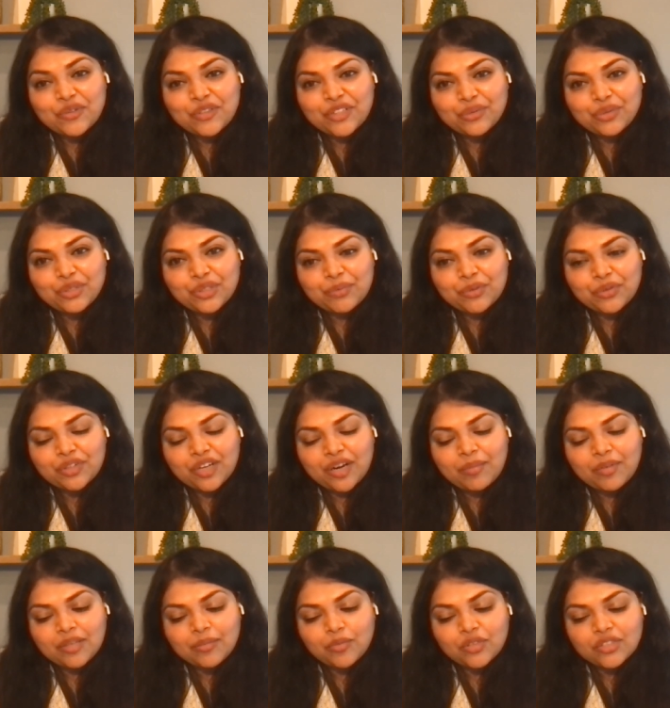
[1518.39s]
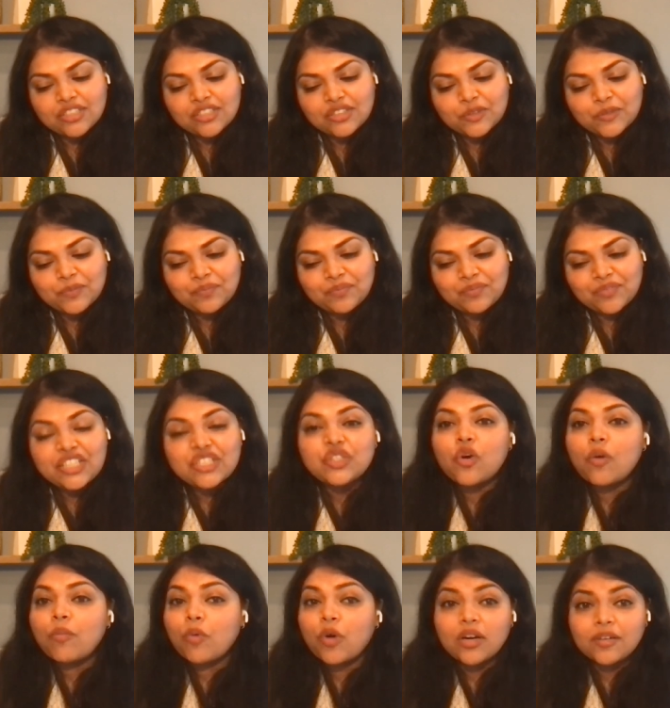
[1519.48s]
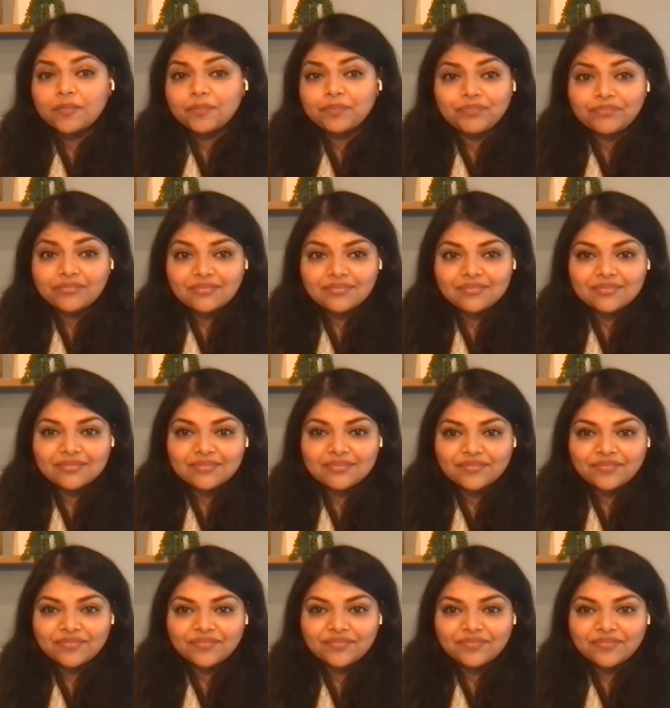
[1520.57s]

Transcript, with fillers: tuition program anymore. So there's no more. So is that like,